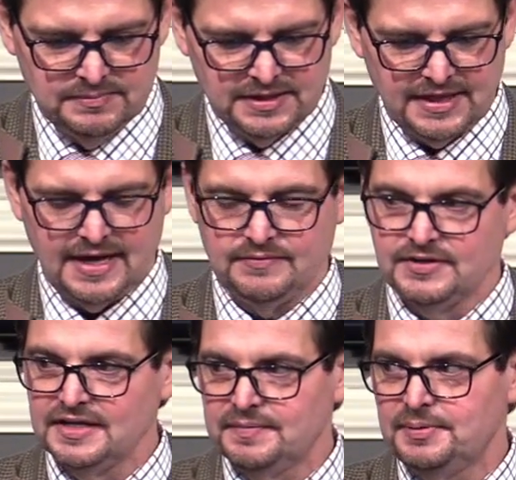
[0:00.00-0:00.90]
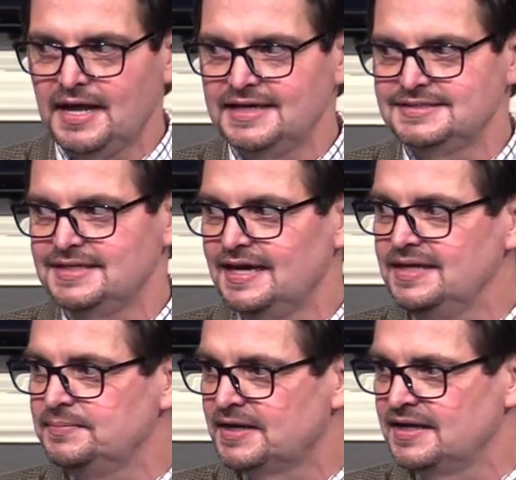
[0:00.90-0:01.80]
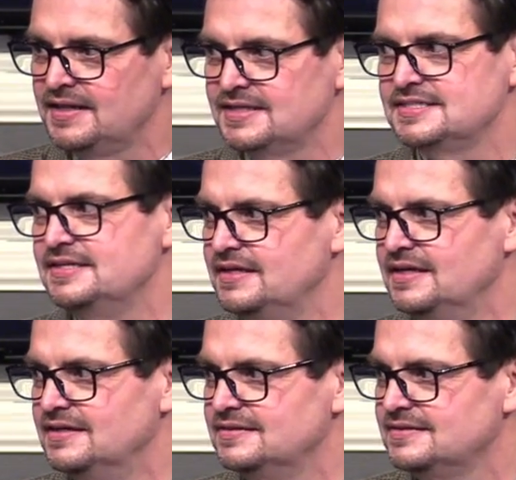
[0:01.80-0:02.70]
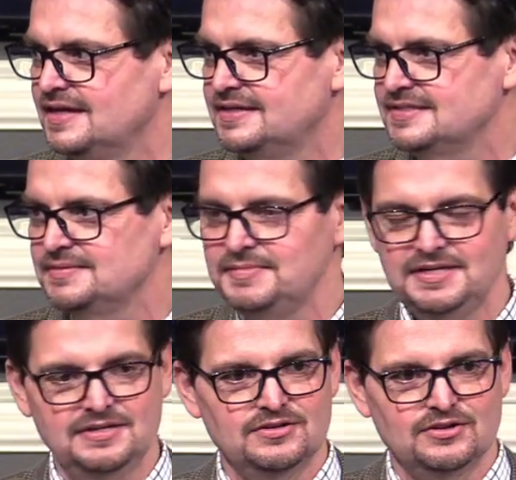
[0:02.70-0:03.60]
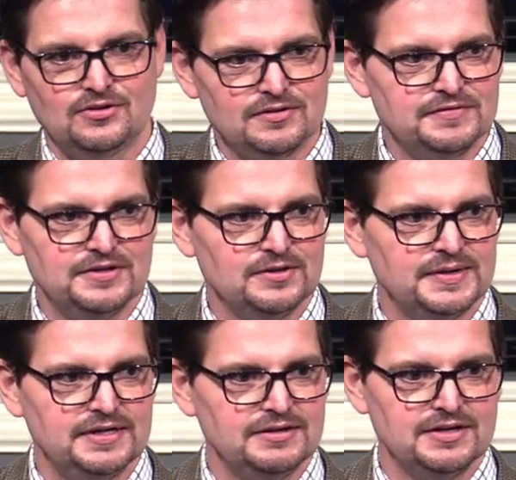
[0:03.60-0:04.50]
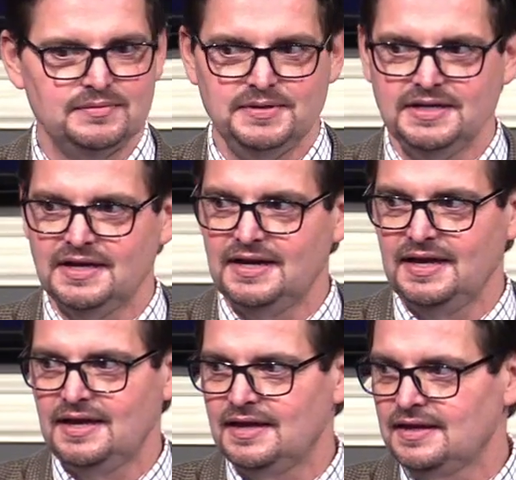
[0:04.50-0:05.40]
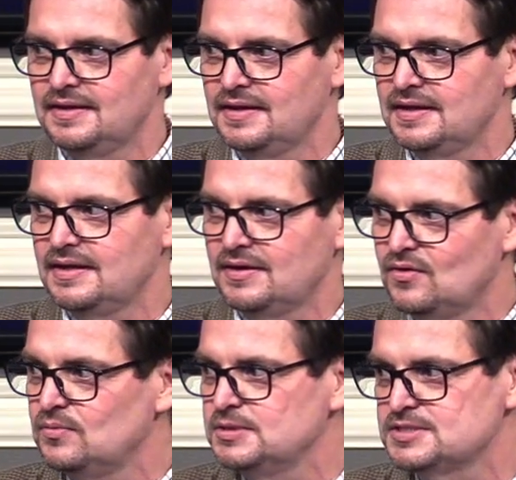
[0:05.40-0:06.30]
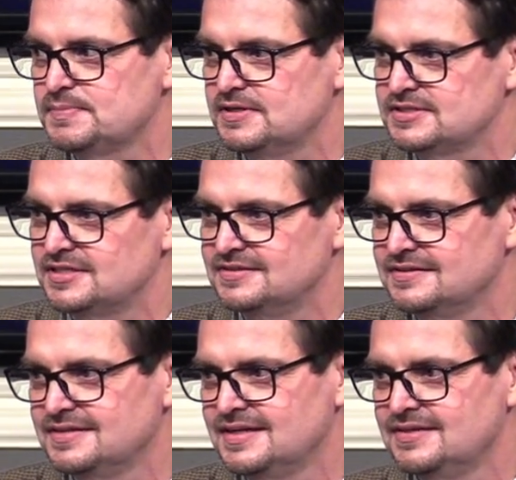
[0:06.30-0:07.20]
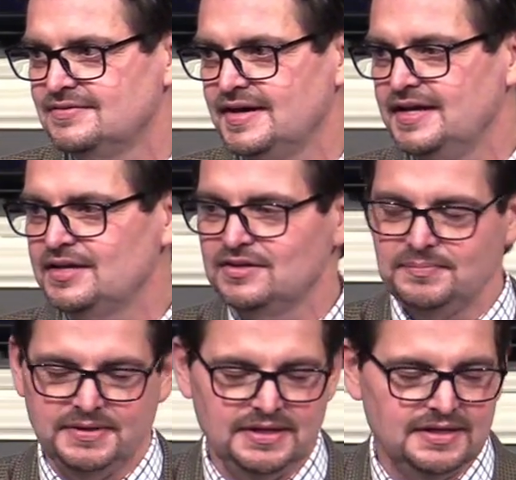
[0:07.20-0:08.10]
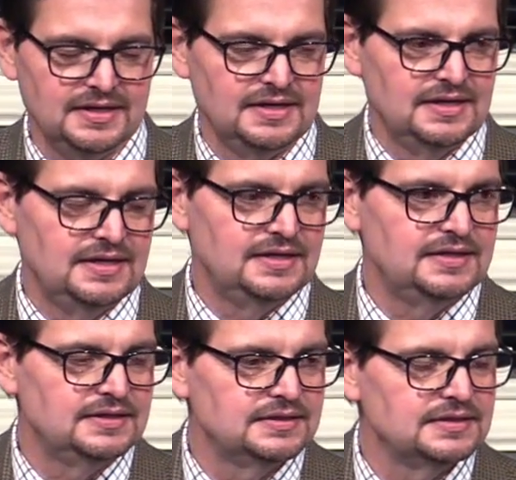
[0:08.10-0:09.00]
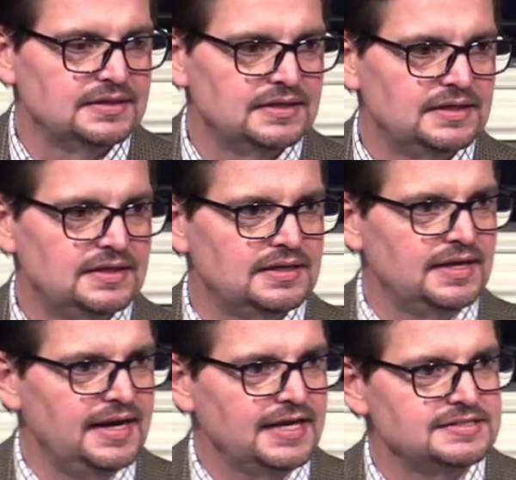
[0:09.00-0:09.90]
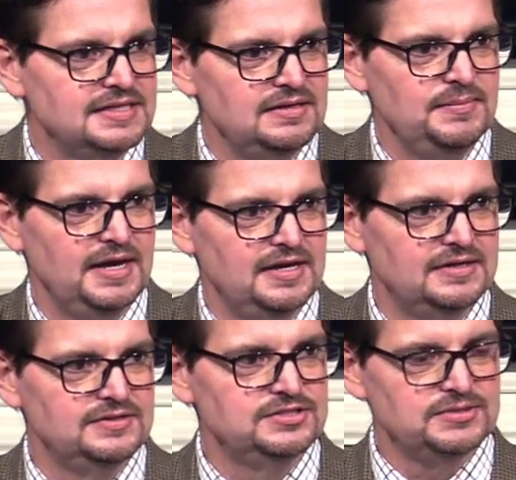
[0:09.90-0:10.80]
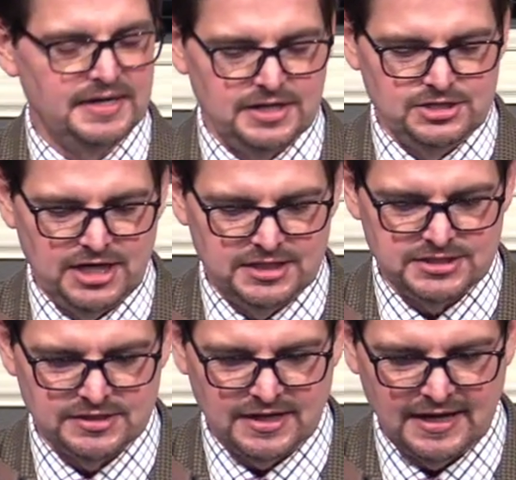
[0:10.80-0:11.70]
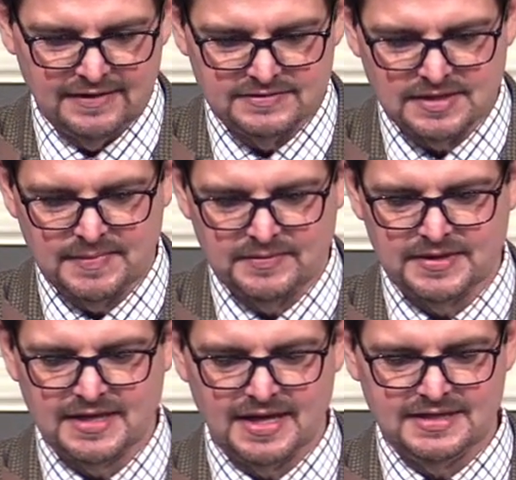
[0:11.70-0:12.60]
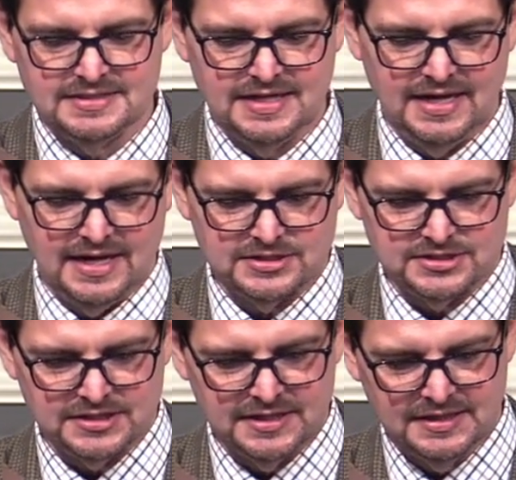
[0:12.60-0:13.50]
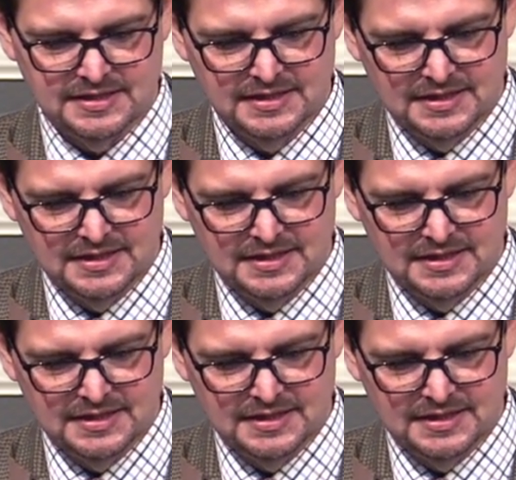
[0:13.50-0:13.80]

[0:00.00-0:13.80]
but that really applies to anybody that's in need. It doesn't mean you're an orphan or a widow. It could be an, a, a, a homeless person right? It could be uh, uh, an ex inmate who's trying to change their lives. I met with a guy today, actually,